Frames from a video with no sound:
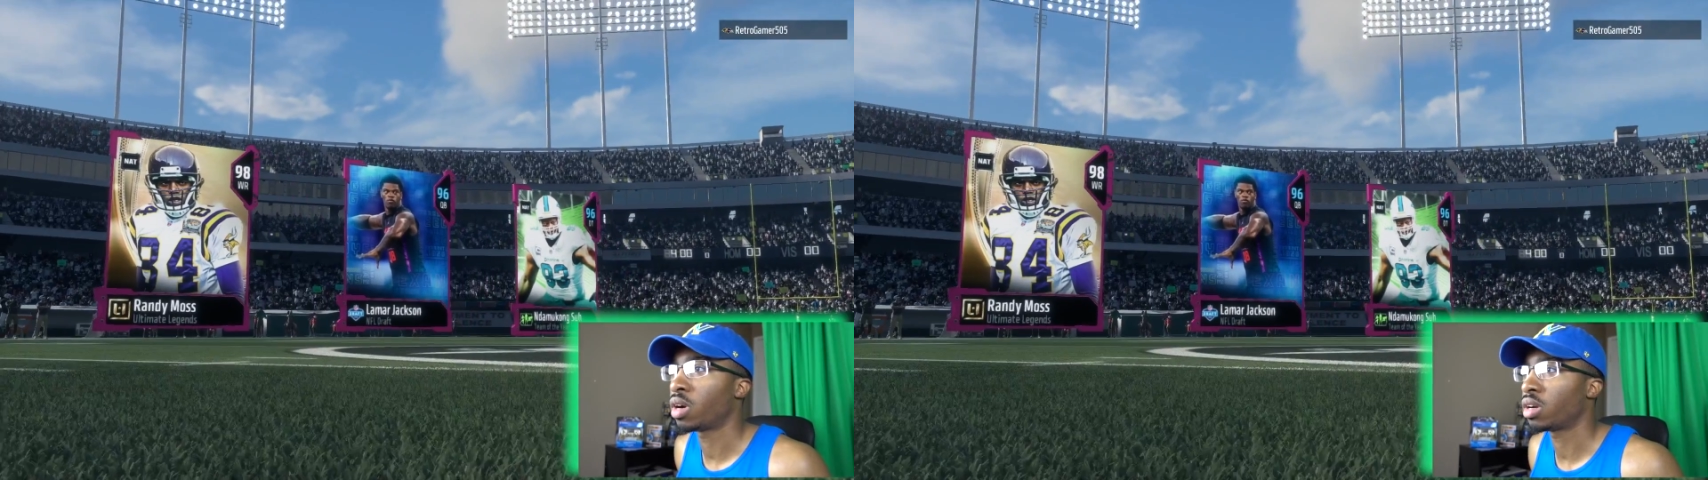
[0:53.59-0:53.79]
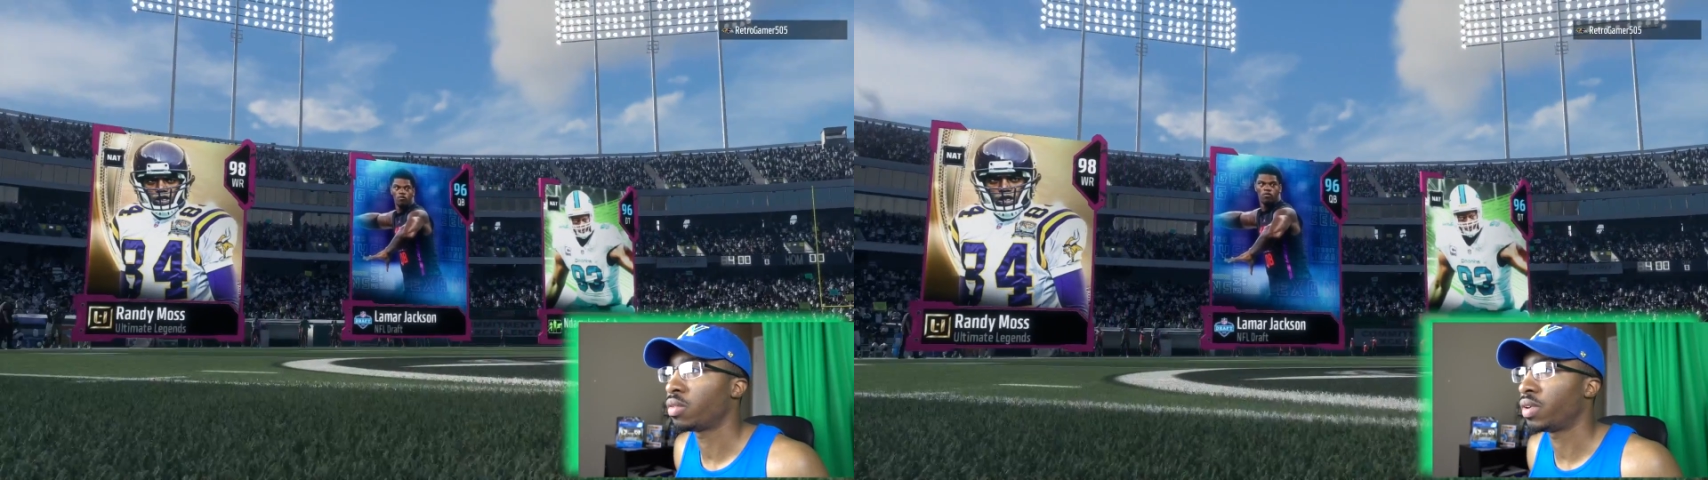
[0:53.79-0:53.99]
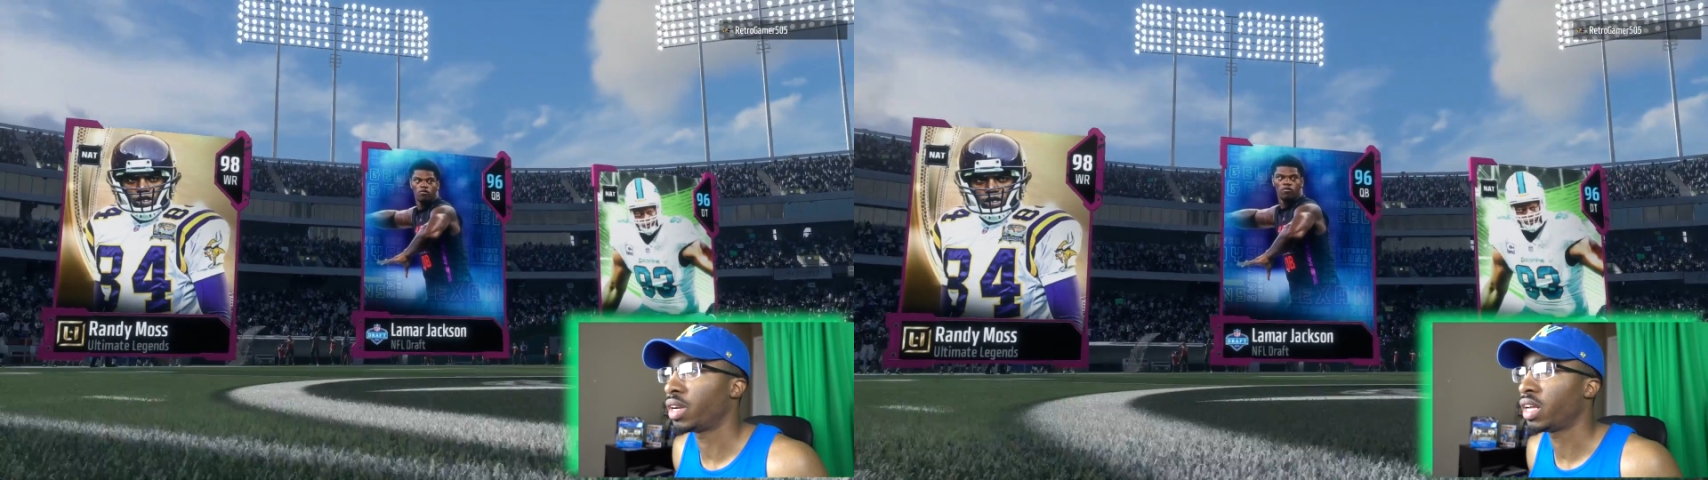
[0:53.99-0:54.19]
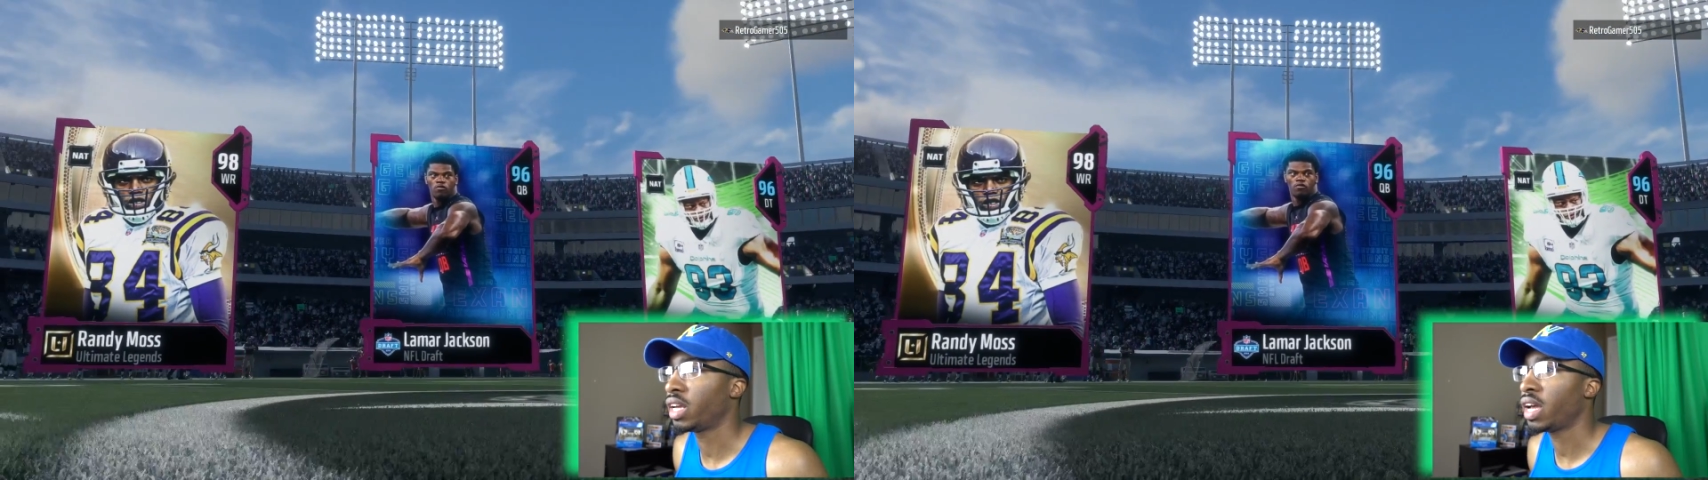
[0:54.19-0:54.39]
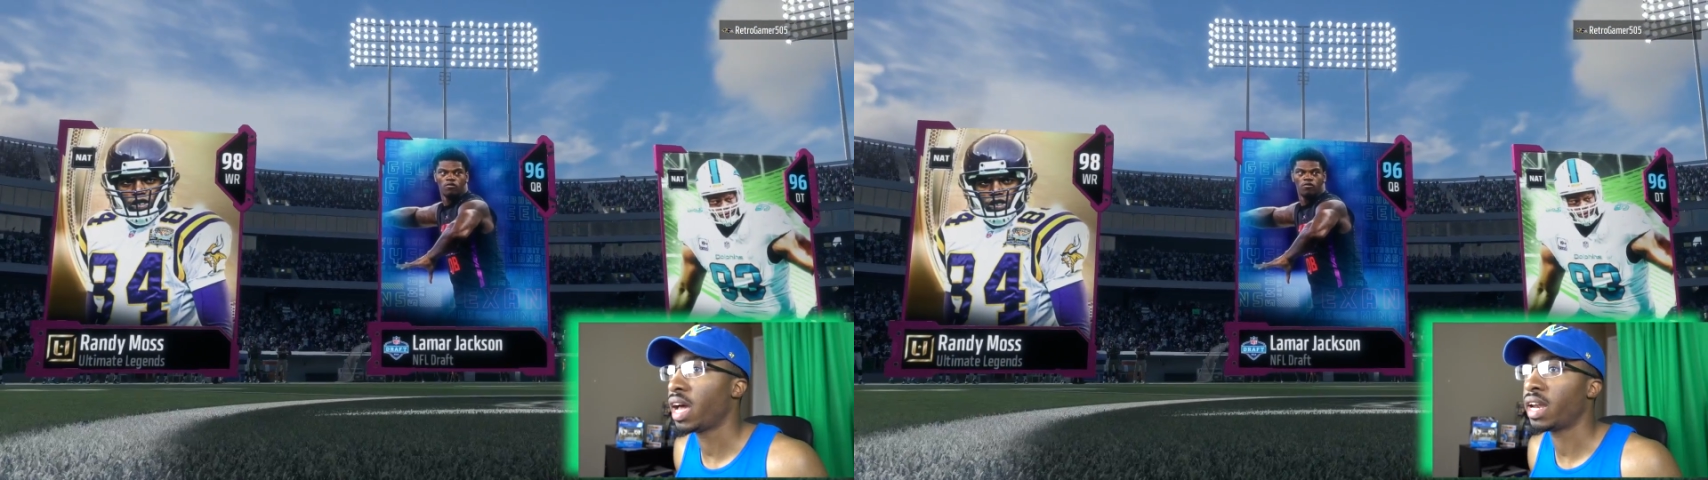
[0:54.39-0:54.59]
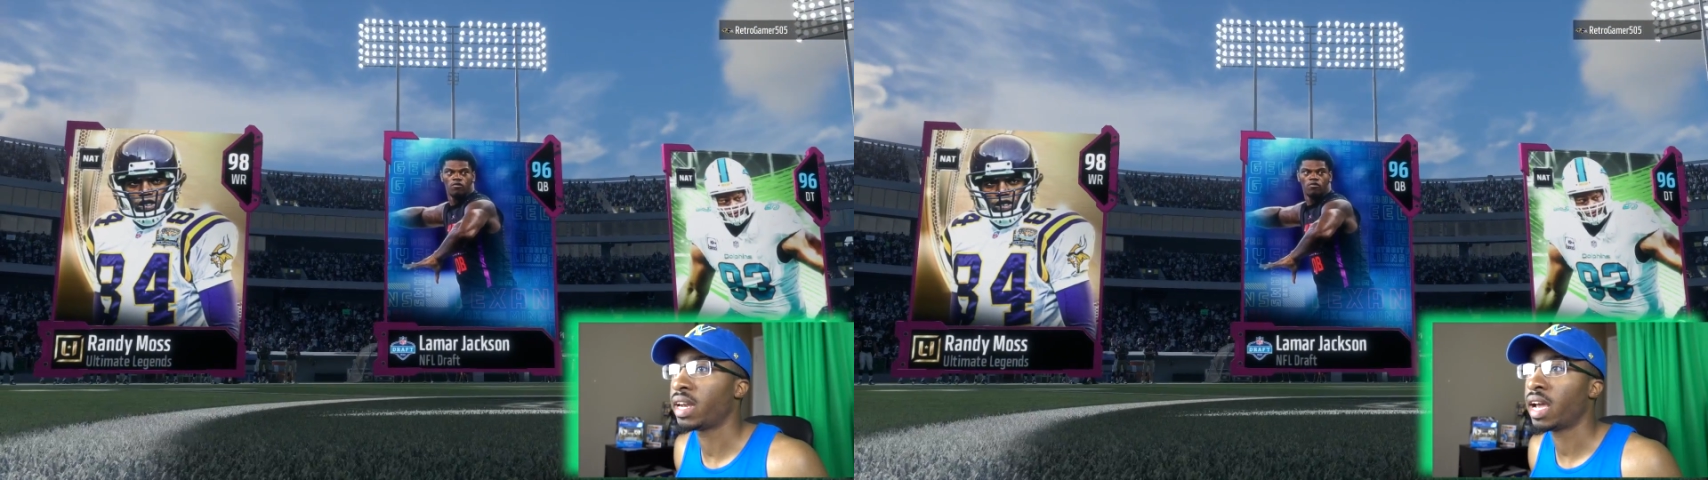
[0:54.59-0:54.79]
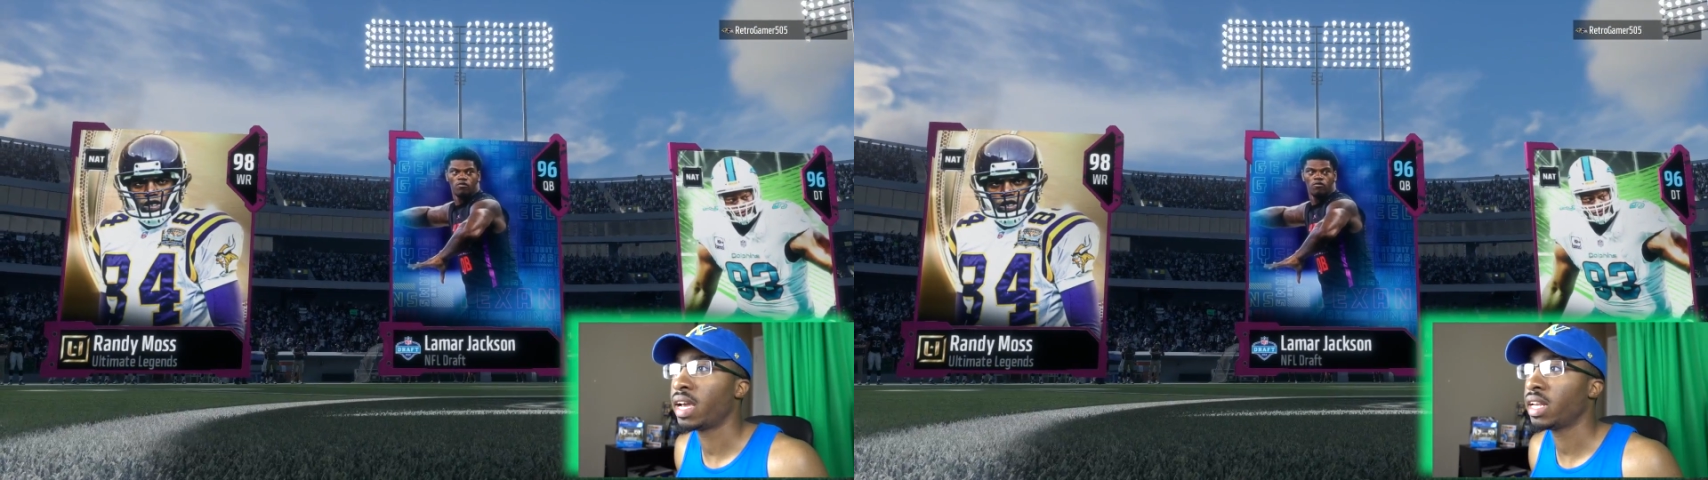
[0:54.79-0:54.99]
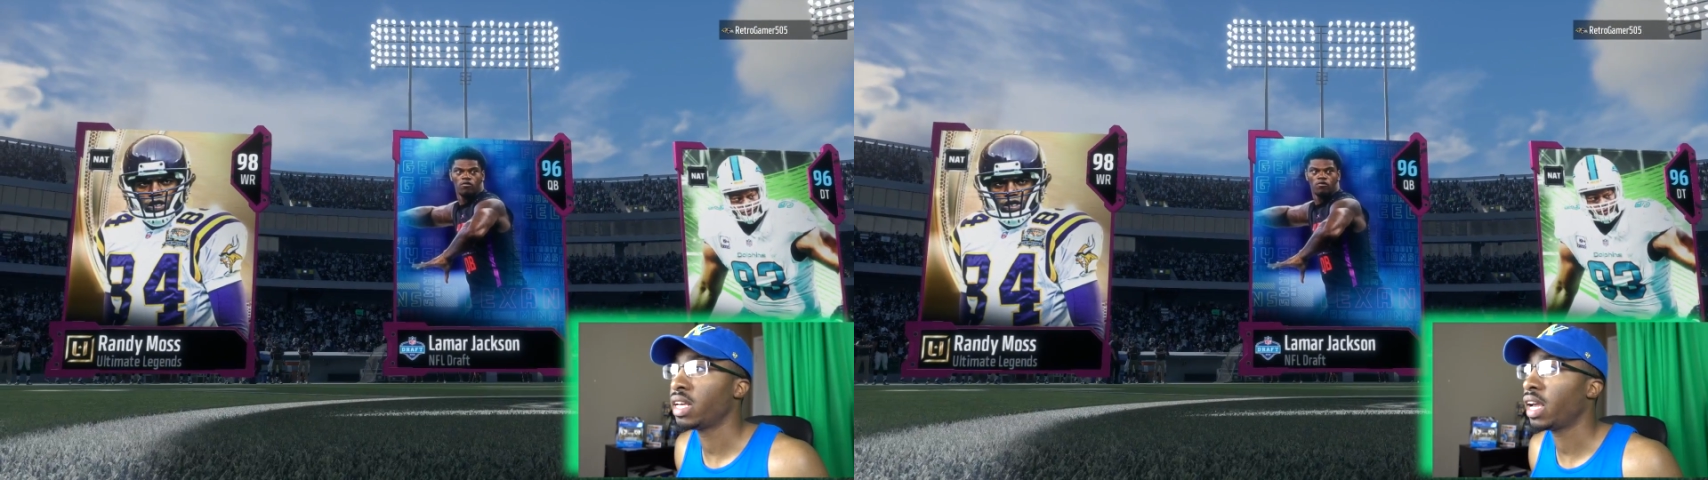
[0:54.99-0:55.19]
working with. He got
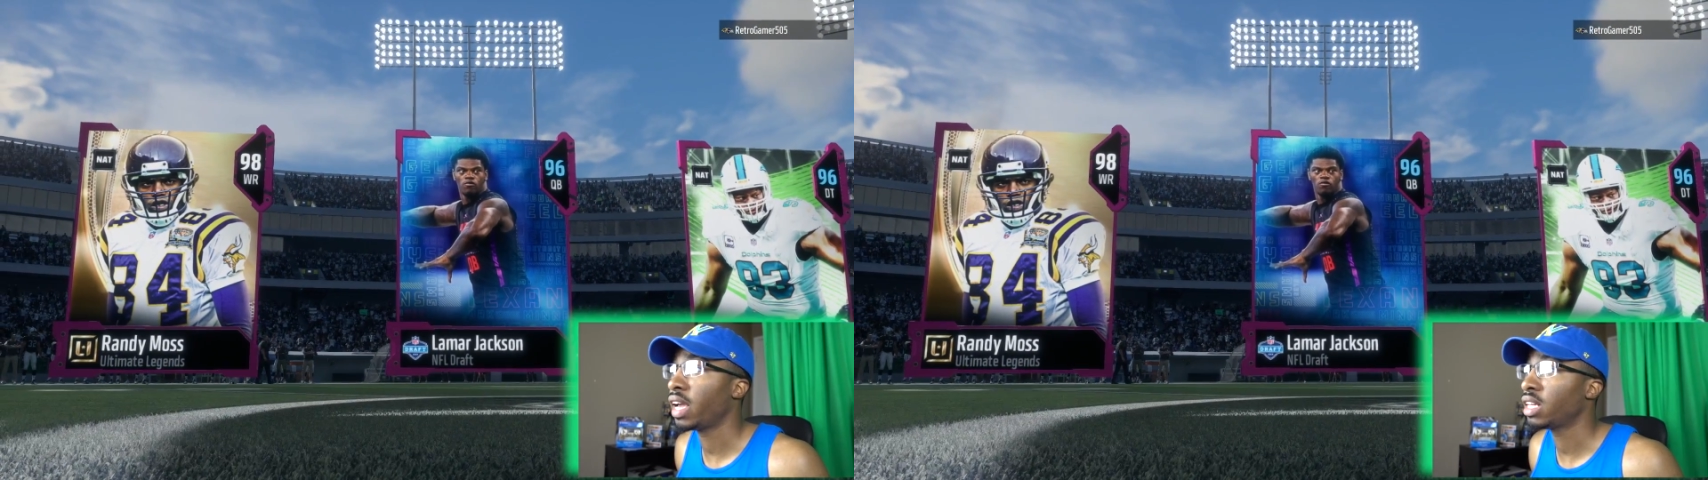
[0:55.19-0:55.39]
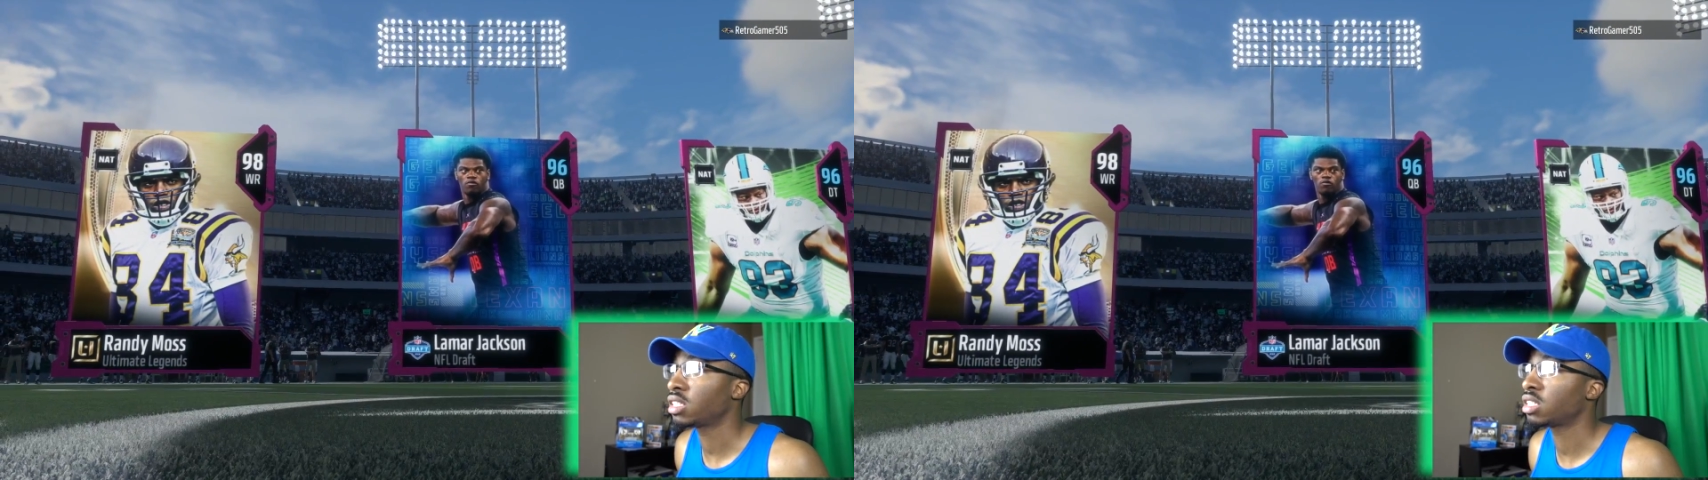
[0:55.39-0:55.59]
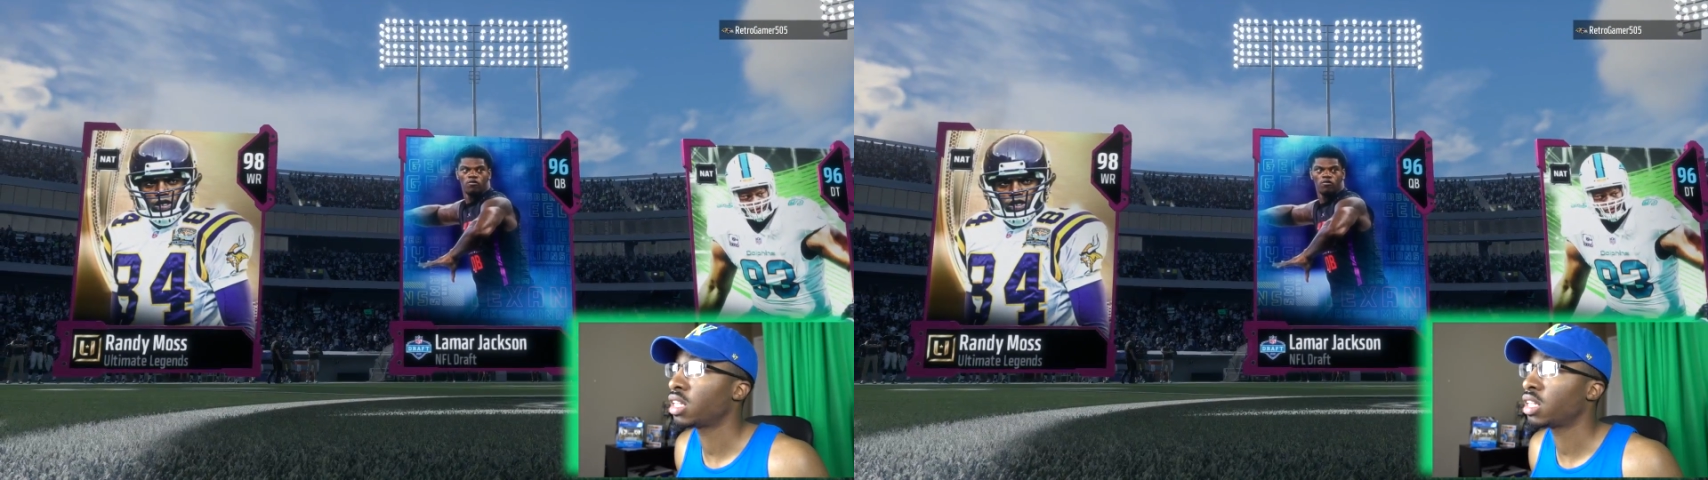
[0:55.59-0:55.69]
98s